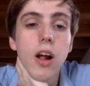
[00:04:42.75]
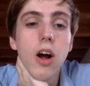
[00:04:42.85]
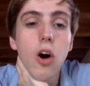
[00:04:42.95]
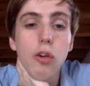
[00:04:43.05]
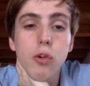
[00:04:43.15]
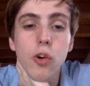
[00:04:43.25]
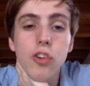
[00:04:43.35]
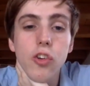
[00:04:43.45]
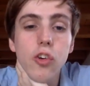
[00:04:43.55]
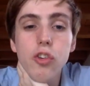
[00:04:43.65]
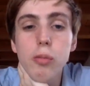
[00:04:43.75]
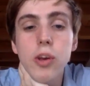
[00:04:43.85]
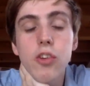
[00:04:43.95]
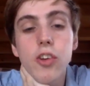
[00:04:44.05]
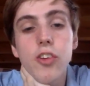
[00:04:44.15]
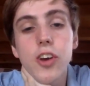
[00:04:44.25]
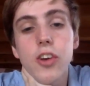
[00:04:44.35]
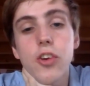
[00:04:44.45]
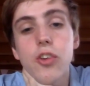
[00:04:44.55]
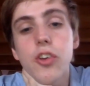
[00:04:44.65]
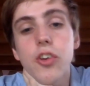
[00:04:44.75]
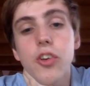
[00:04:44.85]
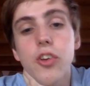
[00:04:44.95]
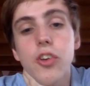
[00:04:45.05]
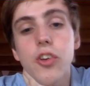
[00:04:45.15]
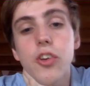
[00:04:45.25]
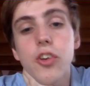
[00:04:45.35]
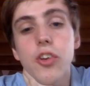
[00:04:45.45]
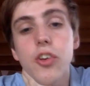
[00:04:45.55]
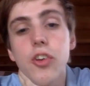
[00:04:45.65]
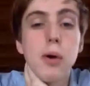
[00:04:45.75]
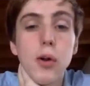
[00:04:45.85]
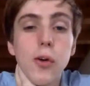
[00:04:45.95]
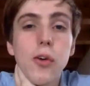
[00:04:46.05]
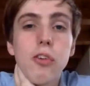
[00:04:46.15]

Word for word: Of course, it also means that you can use it extended terms of rebuttal,